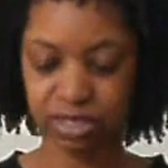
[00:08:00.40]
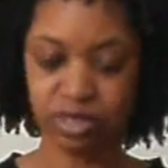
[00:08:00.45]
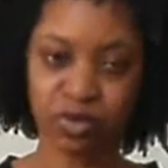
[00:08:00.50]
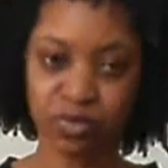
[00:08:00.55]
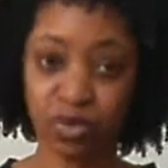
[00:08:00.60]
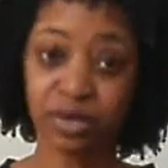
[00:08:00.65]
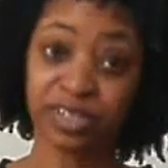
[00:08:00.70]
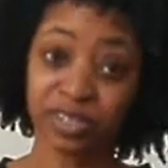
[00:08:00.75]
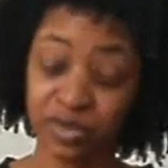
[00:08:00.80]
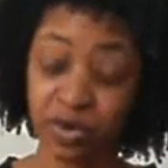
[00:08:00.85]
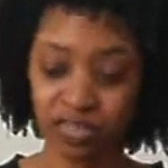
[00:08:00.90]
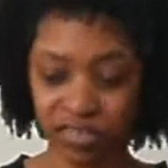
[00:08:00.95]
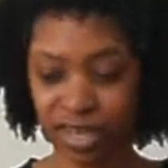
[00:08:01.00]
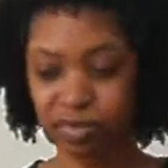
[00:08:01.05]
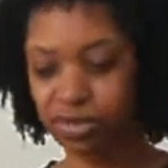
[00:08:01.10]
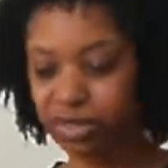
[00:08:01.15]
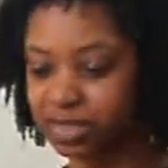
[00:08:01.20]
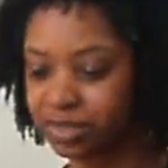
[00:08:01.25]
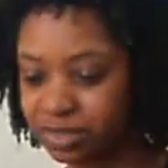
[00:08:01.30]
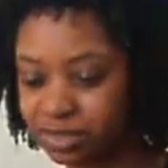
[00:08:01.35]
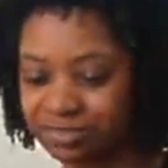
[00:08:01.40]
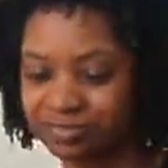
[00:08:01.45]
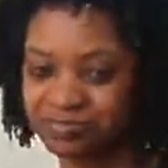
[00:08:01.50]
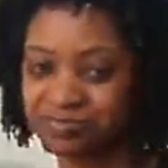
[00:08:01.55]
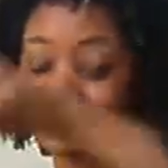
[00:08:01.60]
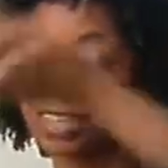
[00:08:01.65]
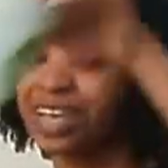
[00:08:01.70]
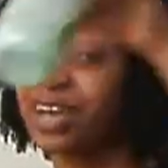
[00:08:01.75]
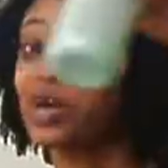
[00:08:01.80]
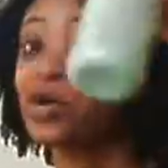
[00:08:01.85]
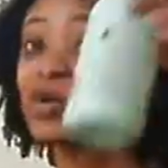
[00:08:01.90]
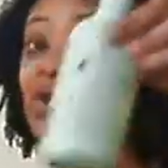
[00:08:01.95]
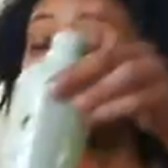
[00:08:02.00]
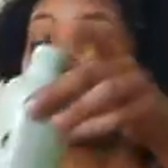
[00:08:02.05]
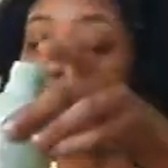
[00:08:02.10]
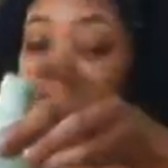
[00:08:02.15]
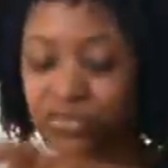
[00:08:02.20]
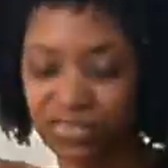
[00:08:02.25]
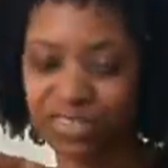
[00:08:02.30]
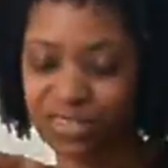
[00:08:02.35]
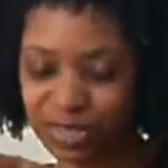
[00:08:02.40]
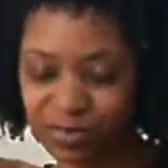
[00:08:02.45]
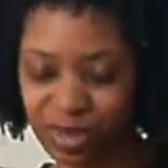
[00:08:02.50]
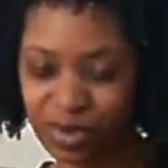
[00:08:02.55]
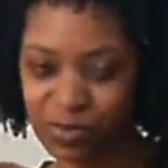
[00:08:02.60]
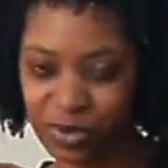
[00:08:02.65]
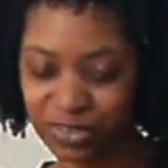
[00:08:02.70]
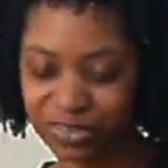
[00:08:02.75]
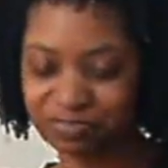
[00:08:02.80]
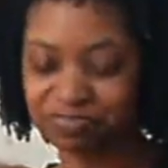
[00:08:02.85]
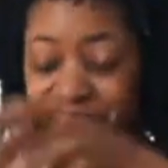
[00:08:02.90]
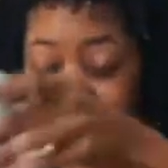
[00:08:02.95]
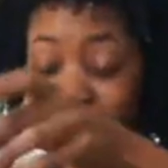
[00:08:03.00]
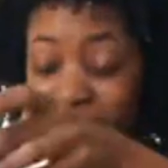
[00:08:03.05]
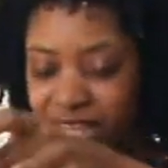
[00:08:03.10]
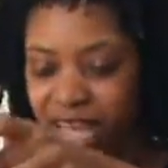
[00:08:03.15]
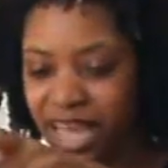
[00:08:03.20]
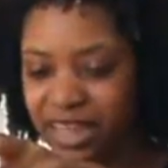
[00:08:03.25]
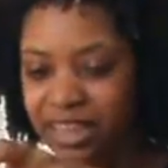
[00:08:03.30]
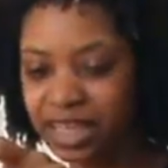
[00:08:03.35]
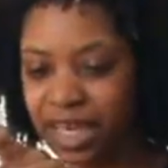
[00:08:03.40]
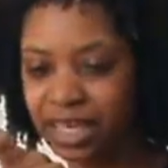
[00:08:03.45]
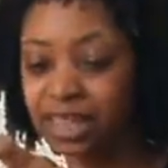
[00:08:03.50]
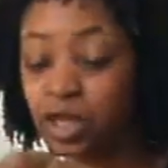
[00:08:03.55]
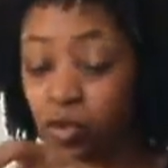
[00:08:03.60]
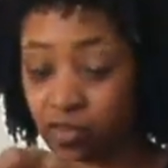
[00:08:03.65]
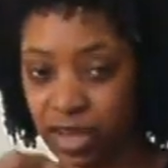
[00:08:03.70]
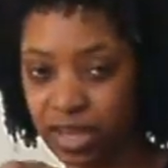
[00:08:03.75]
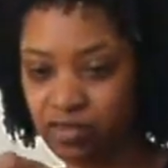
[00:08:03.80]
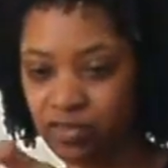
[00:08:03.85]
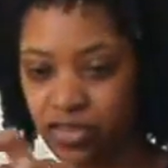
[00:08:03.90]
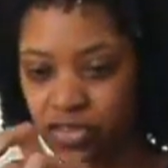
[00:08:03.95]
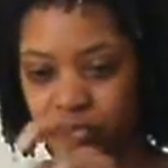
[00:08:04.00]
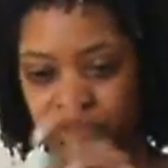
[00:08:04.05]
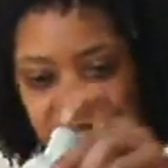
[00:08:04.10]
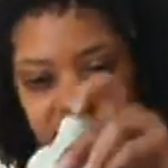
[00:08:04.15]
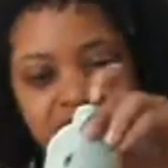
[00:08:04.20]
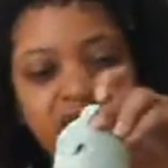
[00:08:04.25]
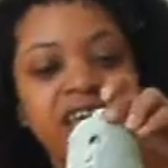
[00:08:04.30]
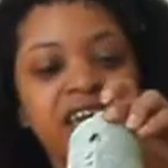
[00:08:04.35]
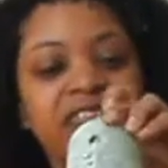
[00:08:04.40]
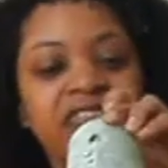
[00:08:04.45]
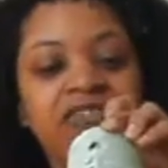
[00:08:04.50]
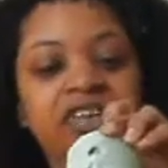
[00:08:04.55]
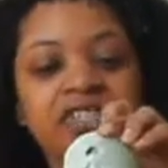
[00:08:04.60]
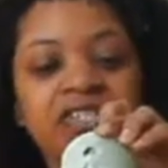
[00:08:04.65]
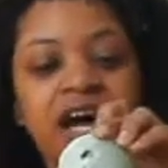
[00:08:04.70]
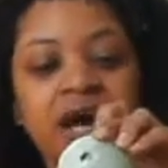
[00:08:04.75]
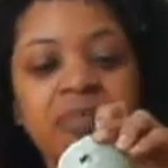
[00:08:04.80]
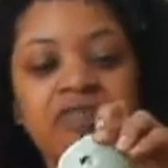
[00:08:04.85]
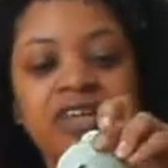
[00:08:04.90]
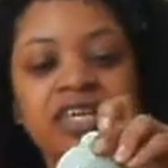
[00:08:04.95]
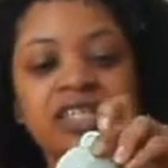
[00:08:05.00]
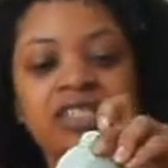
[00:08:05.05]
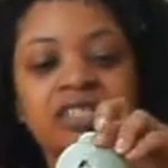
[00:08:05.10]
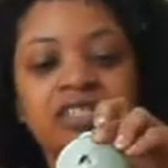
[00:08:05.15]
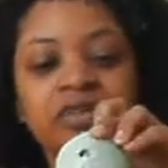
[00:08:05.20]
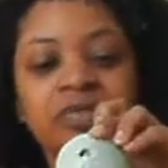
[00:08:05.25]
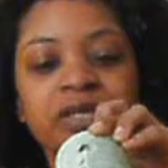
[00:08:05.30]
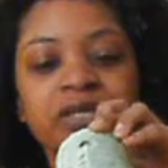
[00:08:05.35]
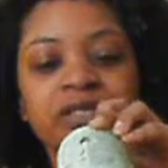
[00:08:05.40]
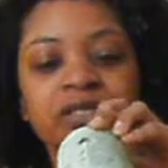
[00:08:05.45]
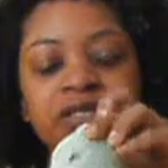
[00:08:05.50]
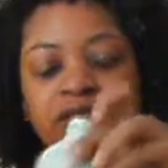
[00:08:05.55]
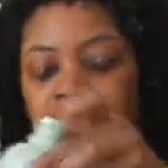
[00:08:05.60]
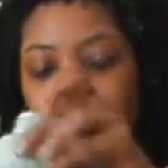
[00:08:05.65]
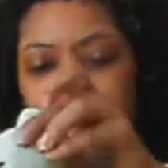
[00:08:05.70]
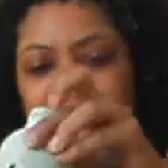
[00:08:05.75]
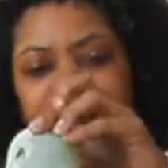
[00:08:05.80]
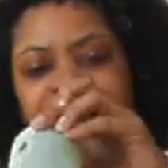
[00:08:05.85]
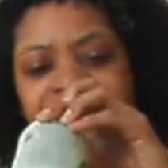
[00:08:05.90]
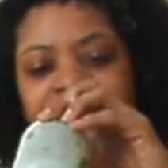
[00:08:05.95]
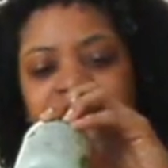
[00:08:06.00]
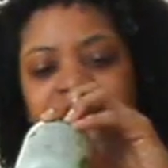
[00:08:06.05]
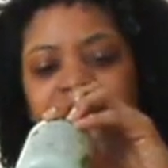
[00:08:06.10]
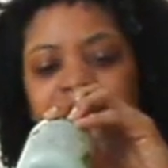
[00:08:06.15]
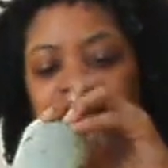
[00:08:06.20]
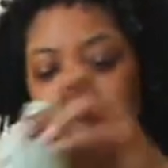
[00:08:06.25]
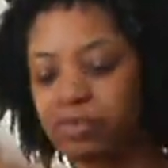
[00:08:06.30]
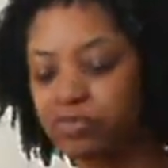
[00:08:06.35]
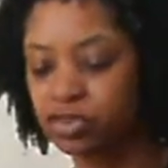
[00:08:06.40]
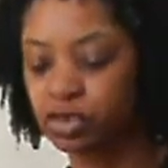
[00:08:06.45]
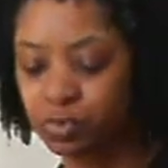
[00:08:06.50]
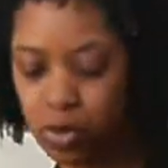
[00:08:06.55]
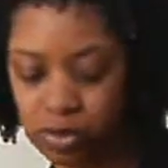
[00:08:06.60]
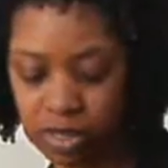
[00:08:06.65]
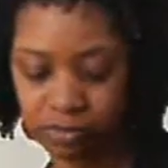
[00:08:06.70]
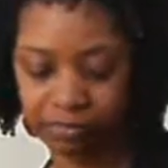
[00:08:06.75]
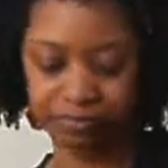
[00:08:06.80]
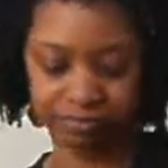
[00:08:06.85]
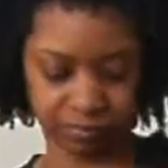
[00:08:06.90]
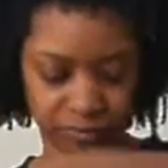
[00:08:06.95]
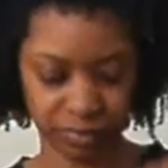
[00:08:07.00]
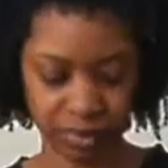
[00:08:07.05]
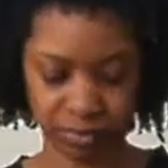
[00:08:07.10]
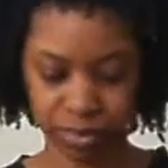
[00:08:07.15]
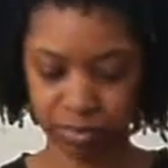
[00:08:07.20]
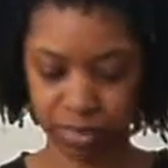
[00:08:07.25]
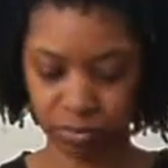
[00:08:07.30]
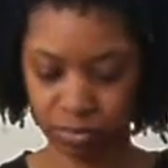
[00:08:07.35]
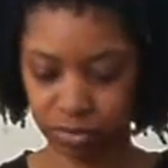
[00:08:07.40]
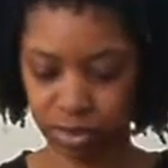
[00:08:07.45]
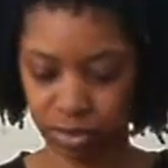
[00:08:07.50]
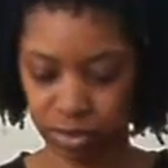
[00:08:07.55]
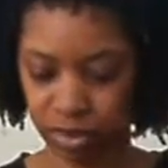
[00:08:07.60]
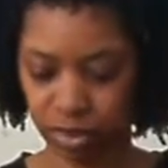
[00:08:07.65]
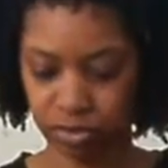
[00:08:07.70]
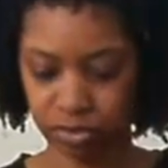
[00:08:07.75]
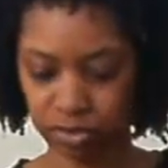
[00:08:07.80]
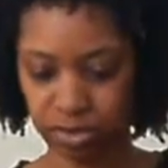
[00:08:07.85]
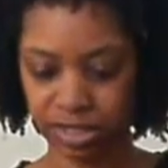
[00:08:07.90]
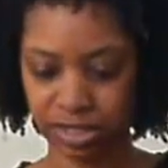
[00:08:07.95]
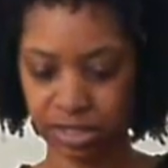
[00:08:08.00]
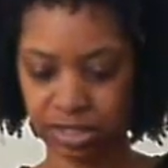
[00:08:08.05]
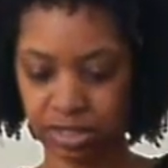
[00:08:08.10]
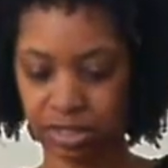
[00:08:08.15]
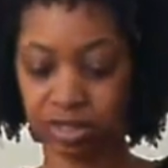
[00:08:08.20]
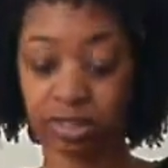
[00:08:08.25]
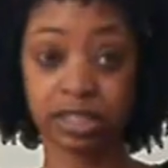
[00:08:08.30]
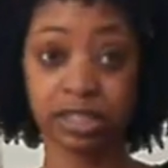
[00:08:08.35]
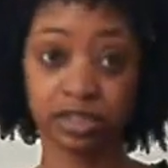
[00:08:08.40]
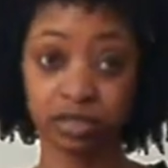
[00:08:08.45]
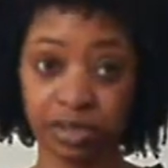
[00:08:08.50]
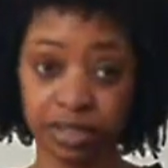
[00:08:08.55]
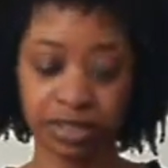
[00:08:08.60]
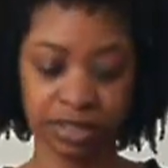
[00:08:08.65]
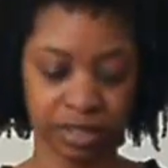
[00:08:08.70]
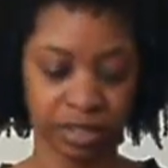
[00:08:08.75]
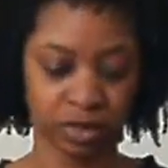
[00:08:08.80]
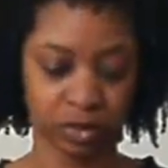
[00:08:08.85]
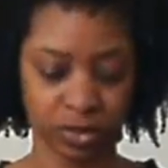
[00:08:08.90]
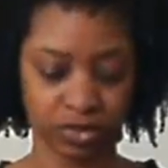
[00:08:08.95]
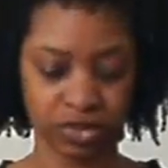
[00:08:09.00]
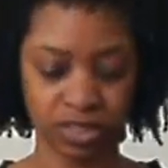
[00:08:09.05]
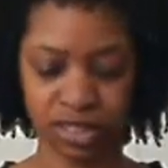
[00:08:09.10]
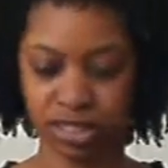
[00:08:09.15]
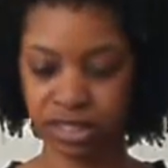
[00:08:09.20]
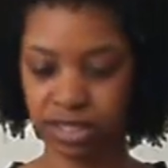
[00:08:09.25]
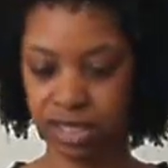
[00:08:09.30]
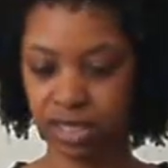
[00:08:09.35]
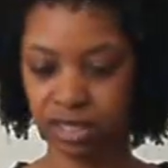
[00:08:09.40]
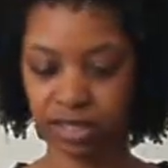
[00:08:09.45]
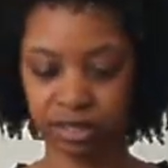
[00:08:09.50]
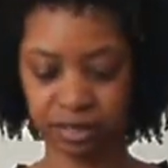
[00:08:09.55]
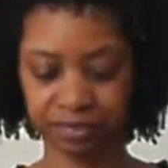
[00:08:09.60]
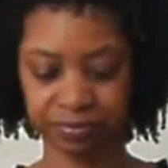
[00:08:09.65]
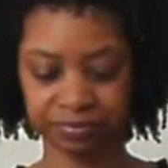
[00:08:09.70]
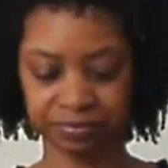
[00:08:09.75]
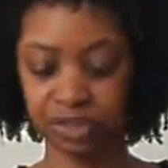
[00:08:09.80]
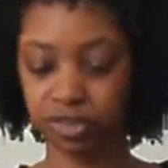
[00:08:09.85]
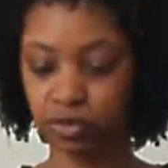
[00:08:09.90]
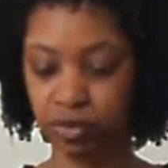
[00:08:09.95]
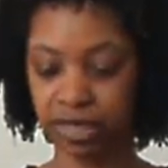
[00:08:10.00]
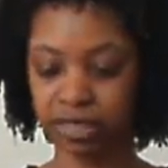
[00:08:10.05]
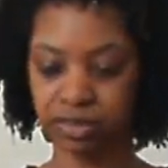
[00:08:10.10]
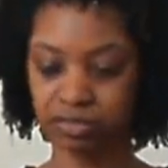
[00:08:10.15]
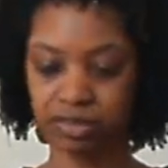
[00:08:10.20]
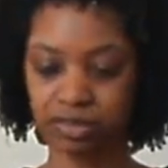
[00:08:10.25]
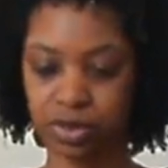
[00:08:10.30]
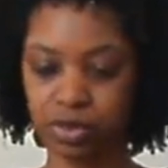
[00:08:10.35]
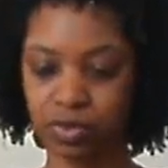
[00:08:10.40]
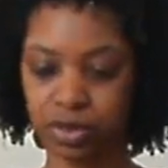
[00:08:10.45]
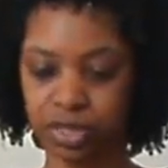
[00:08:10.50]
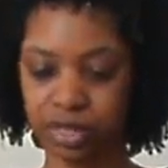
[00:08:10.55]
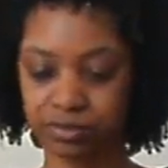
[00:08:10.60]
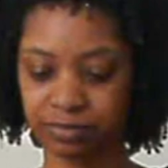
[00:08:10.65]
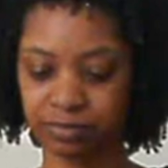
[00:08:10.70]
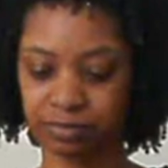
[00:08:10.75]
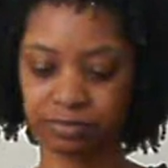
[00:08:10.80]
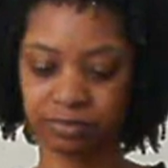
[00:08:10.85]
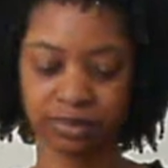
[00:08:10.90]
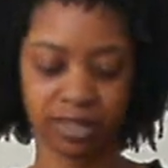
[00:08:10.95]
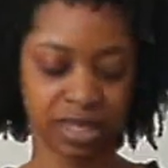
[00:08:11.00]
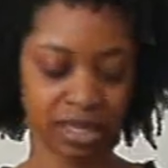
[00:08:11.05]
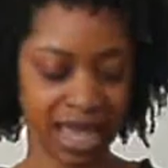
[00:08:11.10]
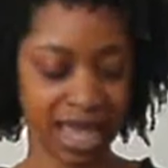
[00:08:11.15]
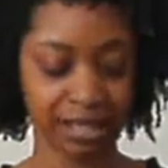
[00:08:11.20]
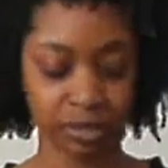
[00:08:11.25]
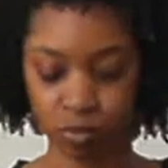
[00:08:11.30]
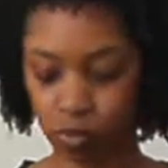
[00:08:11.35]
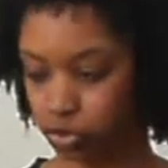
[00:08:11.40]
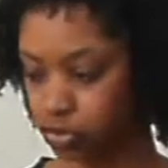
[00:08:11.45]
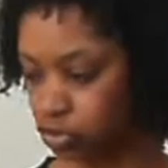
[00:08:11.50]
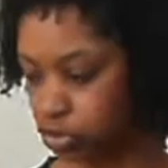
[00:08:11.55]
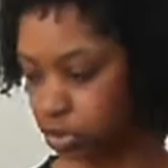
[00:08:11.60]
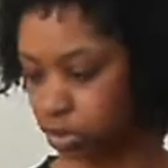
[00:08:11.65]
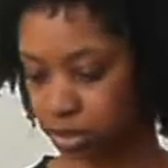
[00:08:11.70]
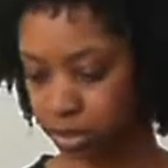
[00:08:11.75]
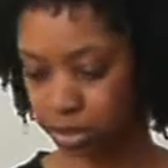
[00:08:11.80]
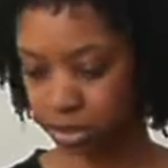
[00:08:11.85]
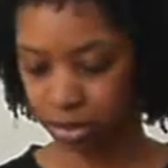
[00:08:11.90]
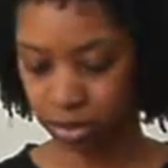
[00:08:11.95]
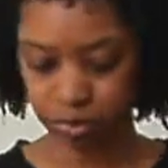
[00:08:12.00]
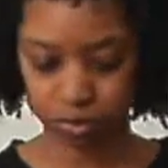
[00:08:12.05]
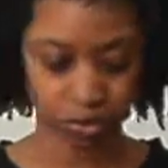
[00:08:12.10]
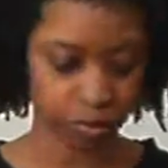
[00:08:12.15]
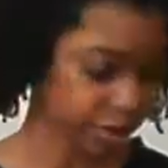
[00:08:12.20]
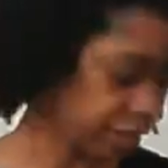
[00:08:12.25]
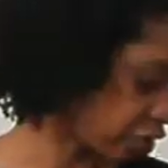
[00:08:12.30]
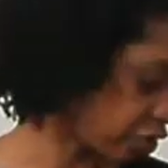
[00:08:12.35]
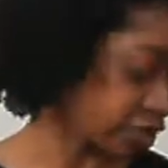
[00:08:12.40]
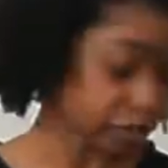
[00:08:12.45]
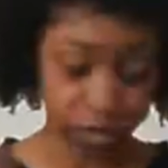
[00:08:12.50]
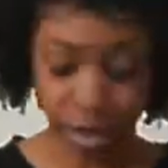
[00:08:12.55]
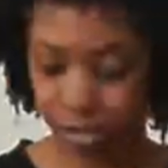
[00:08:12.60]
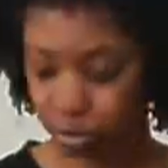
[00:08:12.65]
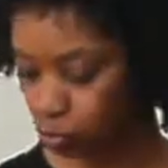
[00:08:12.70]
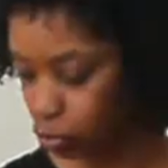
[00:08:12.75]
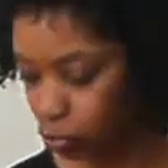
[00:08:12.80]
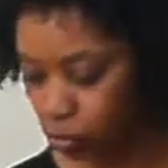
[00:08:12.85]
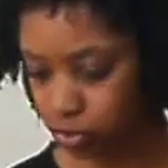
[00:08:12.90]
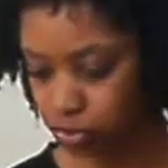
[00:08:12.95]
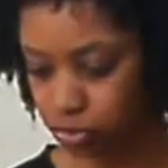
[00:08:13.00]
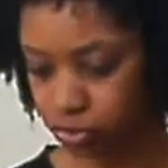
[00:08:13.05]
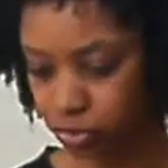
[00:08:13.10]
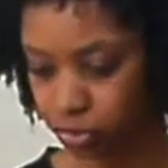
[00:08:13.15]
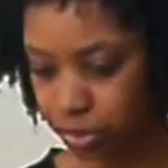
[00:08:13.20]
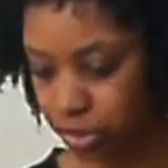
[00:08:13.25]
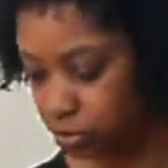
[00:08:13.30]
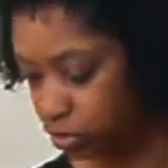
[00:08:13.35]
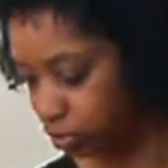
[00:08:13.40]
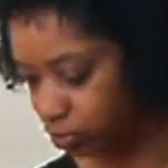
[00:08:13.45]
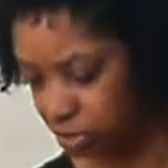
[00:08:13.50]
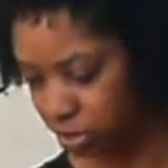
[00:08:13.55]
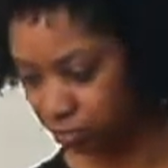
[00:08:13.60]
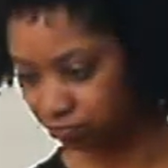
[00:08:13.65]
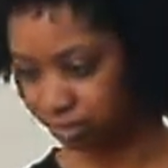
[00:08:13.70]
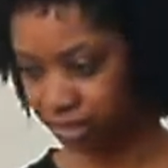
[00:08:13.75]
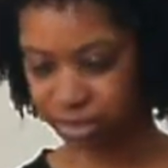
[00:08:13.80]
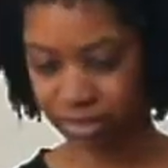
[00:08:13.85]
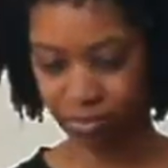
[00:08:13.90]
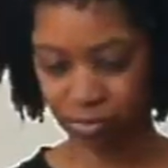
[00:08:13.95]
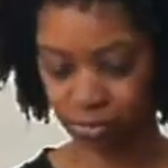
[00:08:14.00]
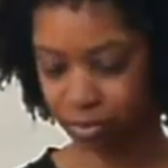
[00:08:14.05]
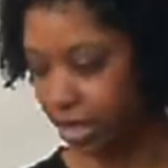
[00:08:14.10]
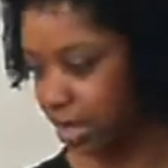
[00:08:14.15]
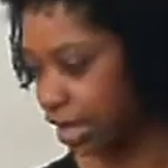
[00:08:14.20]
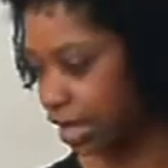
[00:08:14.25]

that come with Bhringraj, because it strengthens your roots, and it promotes the growth of your hair. So I added that so that because it's fragrant, it has a nice